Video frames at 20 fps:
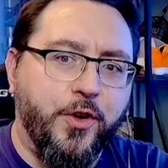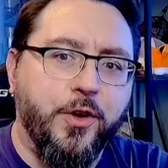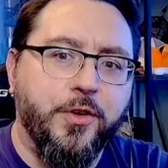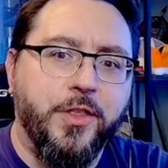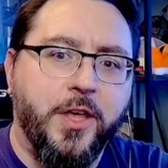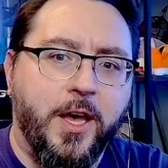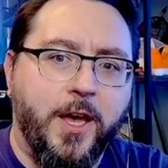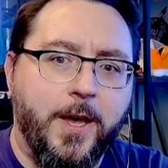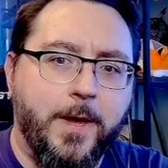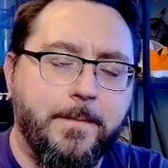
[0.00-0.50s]

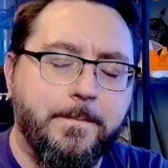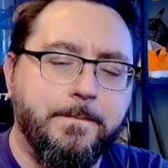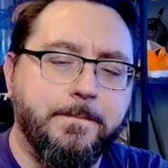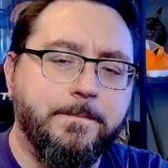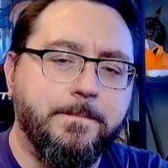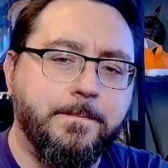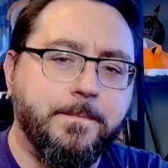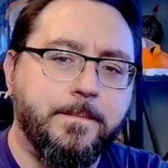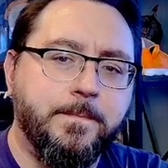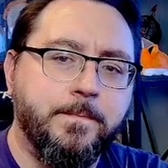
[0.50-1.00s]
that?
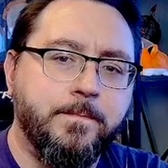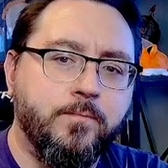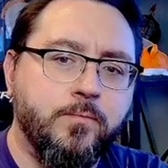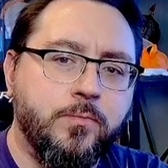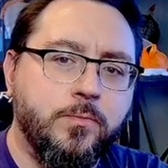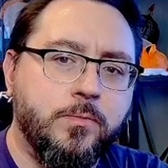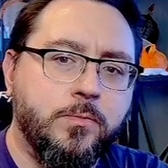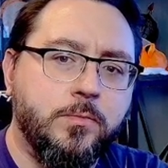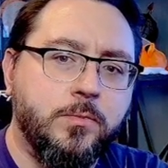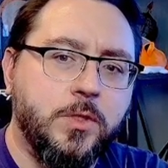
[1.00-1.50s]

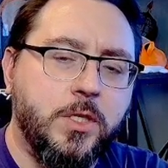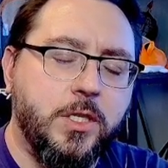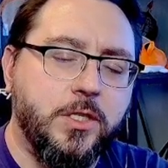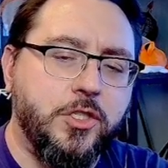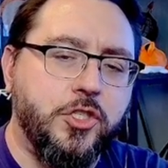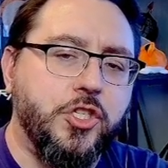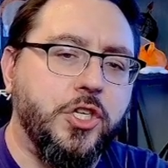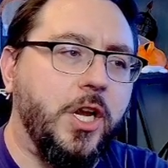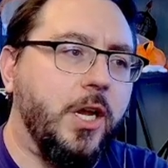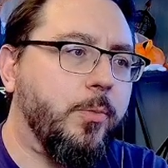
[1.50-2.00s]
Is
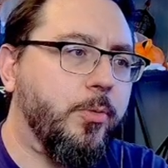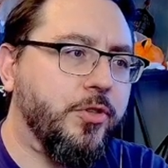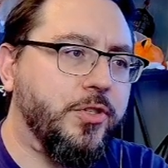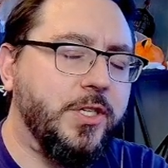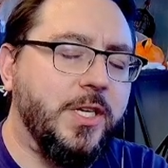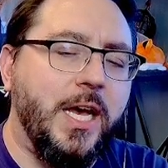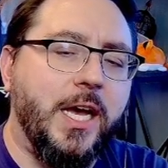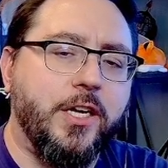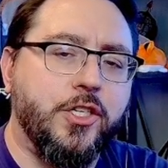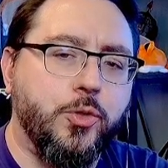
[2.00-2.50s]
Jaber an
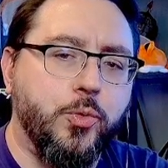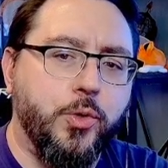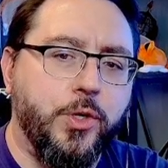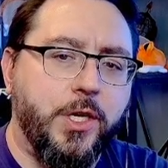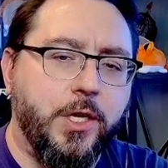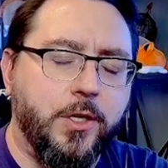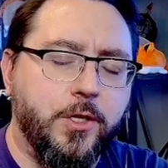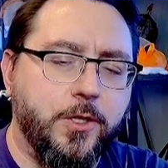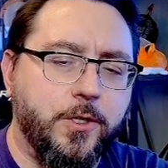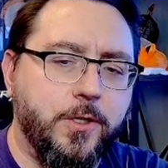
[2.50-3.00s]
actual
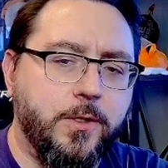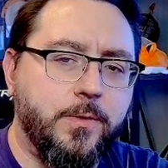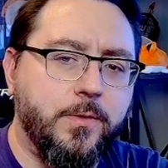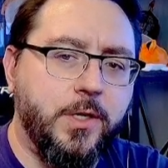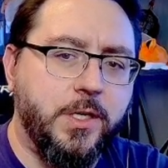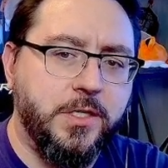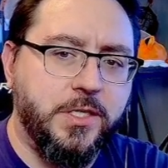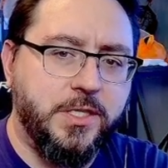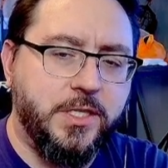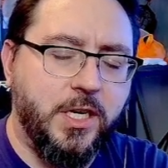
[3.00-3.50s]
healer
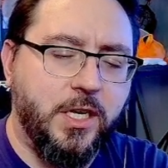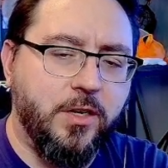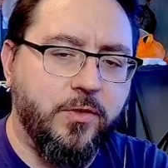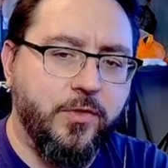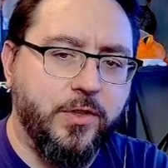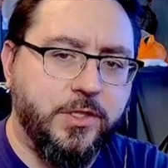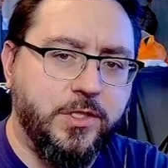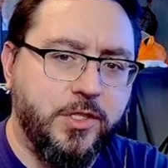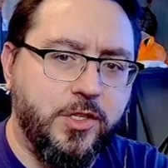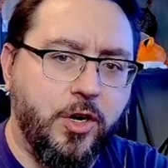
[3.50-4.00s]
instead of
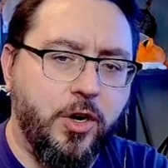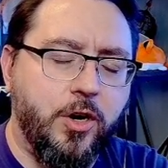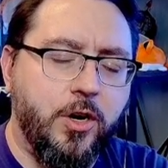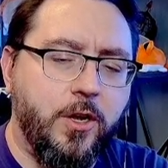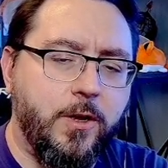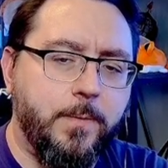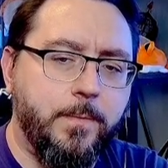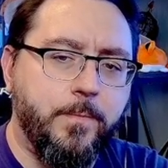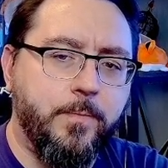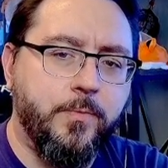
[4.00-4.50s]
his
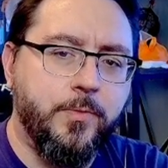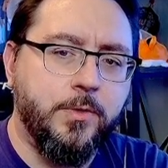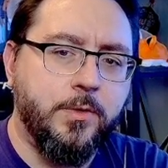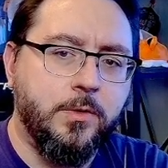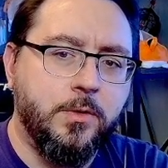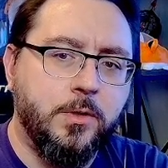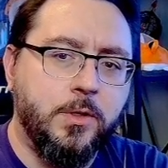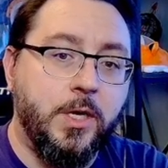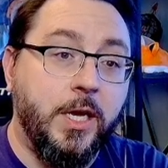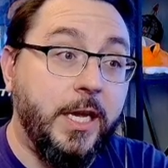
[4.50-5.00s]
turret?
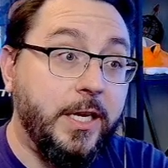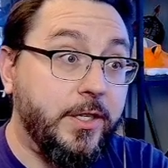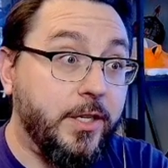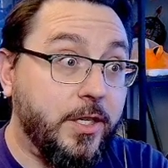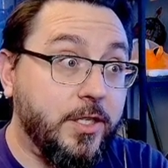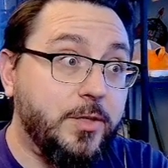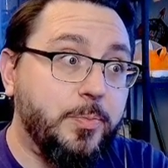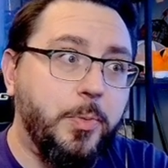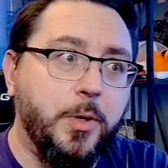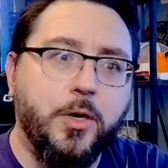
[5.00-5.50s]
He
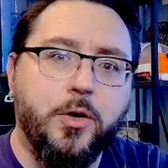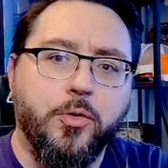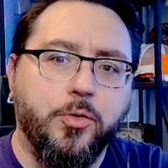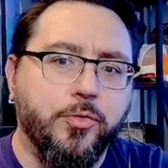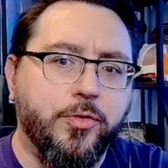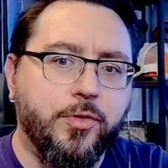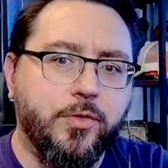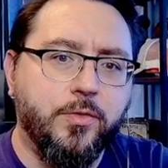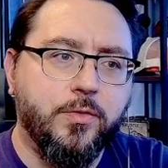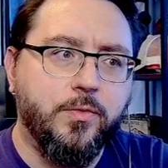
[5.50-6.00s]
does
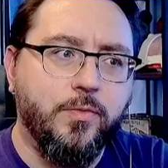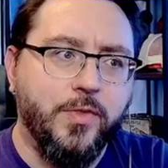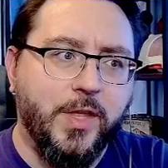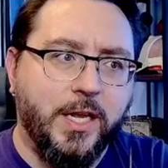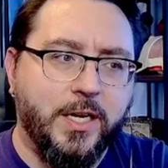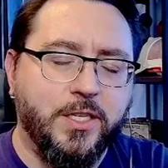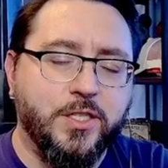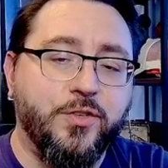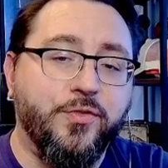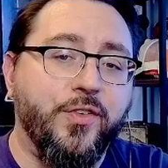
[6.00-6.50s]
both. That
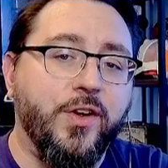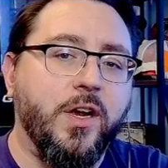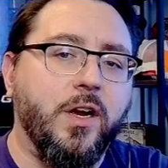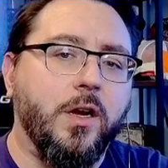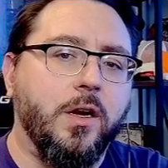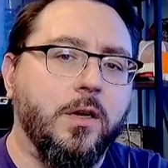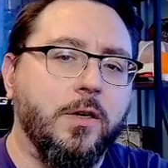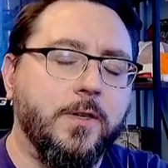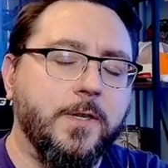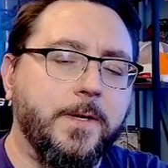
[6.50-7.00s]
is
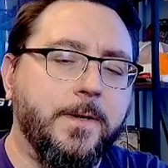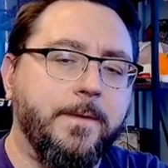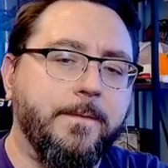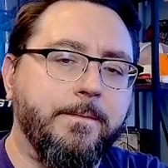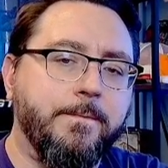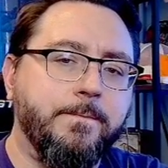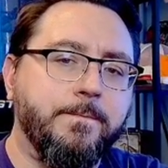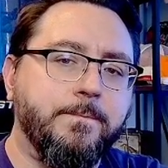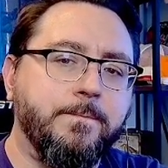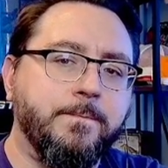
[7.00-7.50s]
fair.
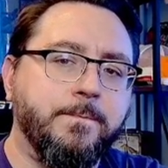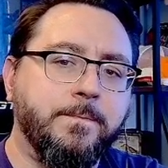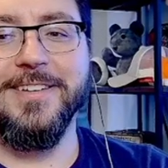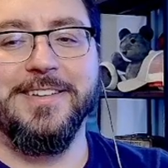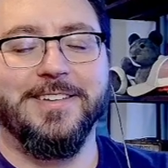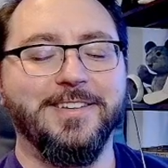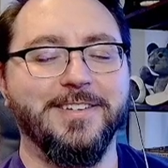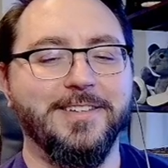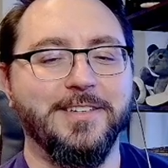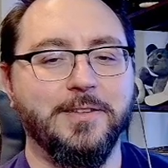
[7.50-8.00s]

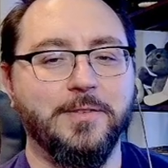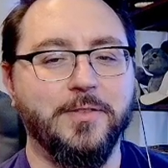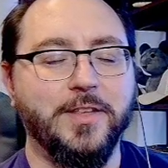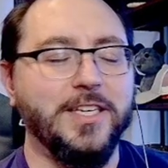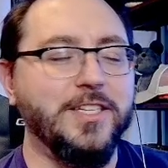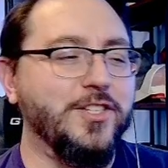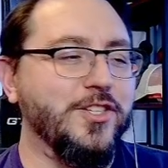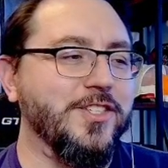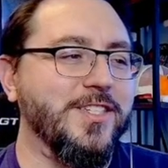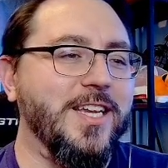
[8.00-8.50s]

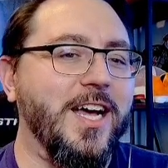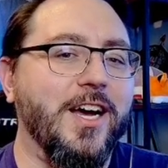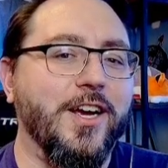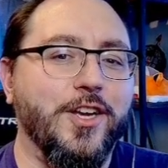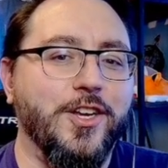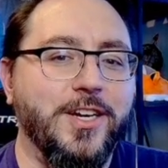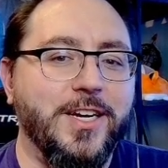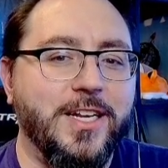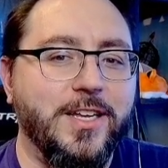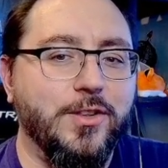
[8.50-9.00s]
He's just not
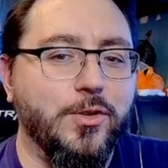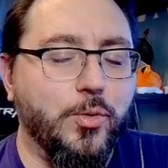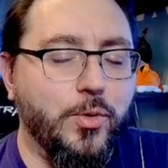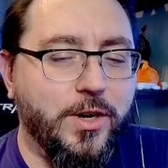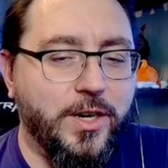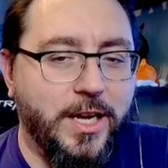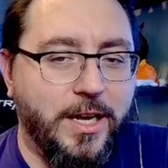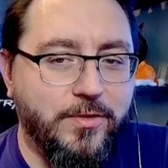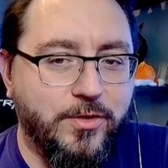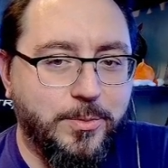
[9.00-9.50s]
good at either
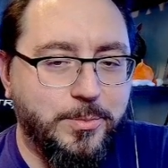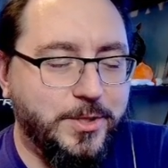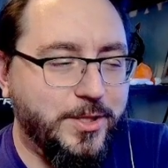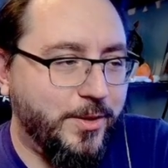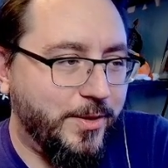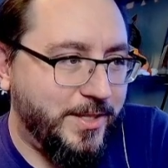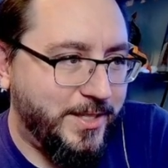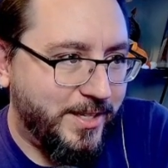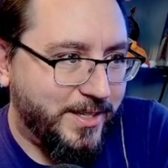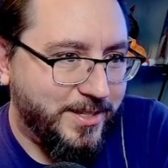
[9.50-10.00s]
one of them, so
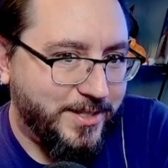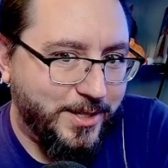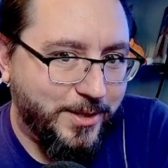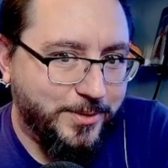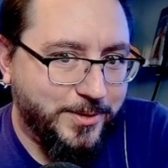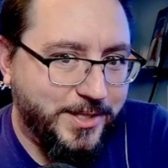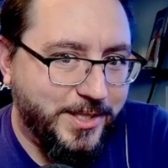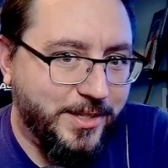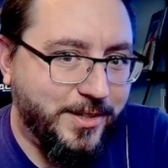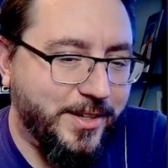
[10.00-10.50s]
he's in his
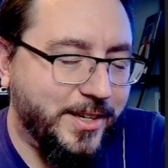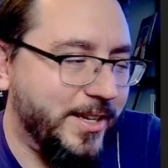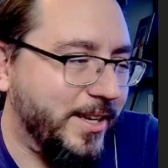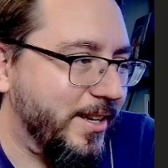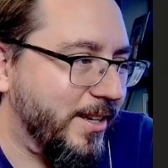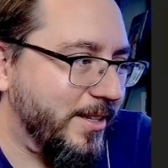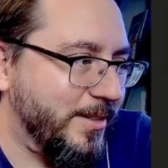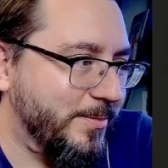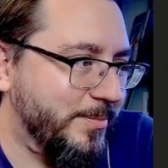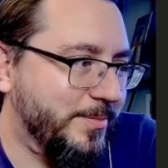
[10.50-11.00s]
own tier
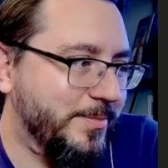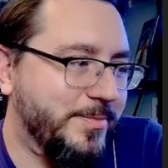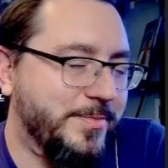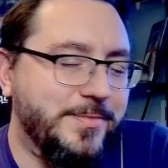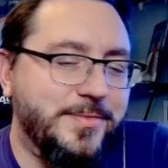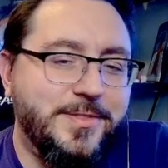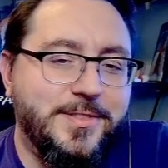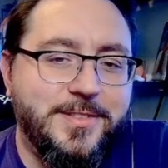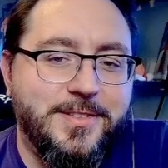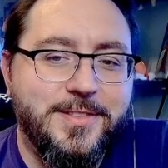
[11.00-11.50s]
again.
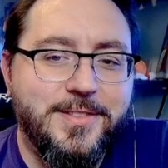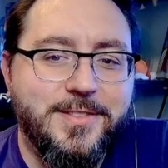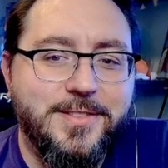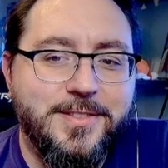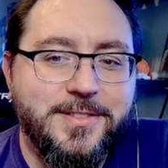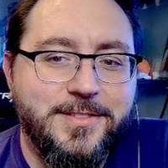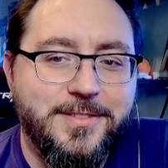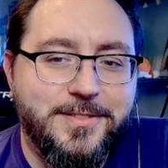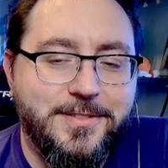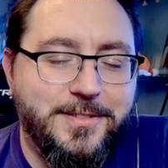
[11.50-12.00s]

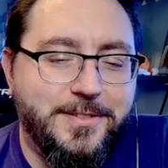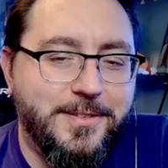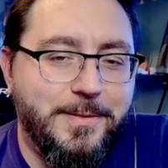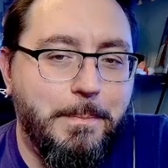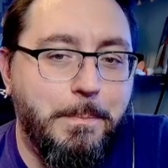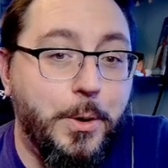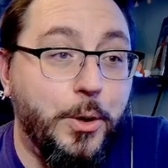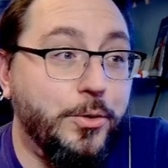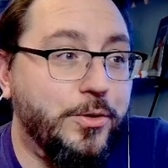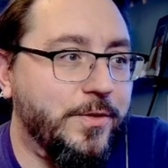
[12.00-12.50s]

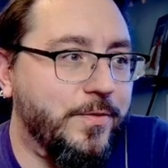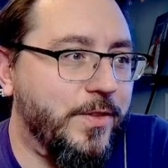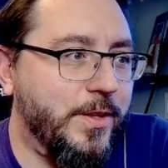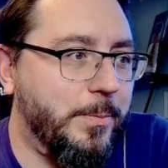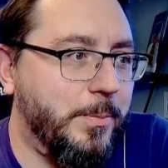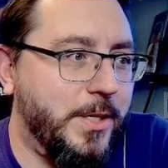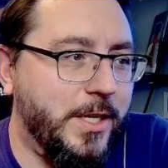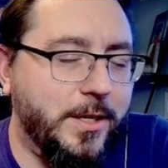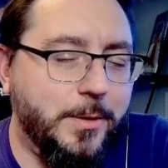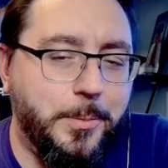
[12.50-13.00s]
Both of
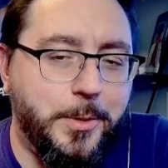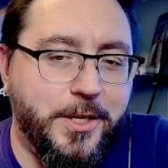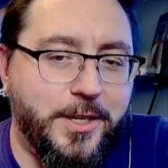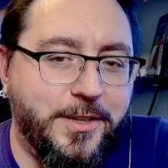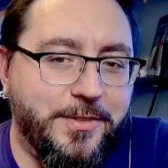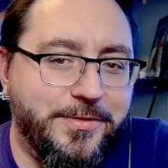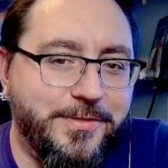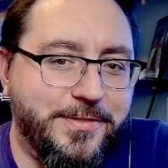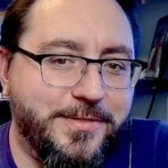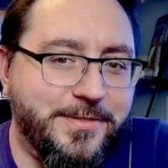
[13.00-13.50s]
them need a buff.